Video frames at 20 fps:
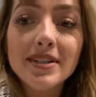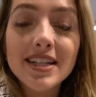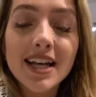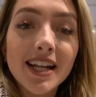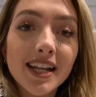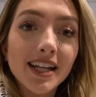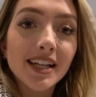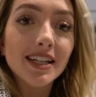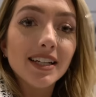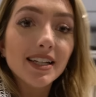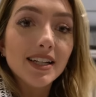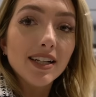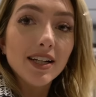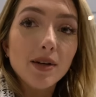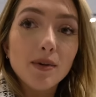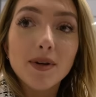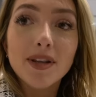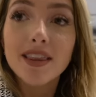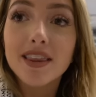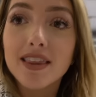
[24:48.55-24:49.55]
said it.
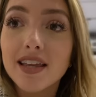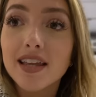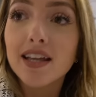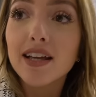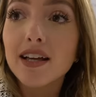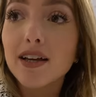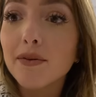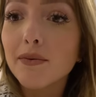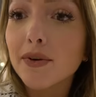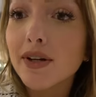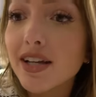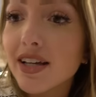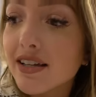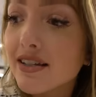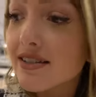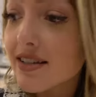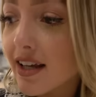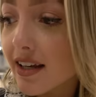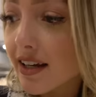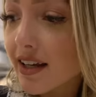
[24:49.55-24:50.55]
We think we
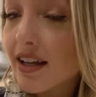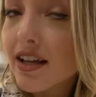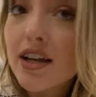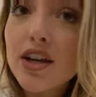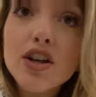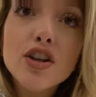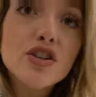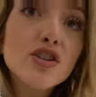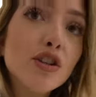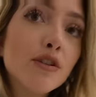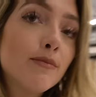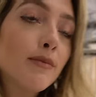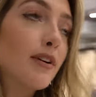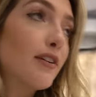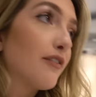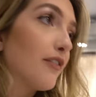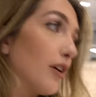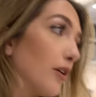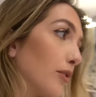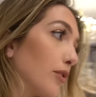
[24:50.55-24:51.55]
said it. Do you have my
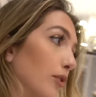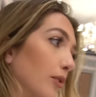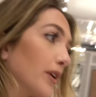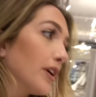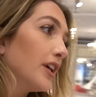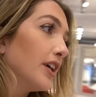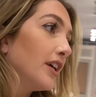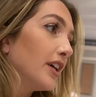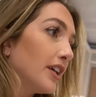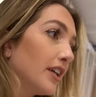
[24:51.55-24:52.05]
phone, Nora?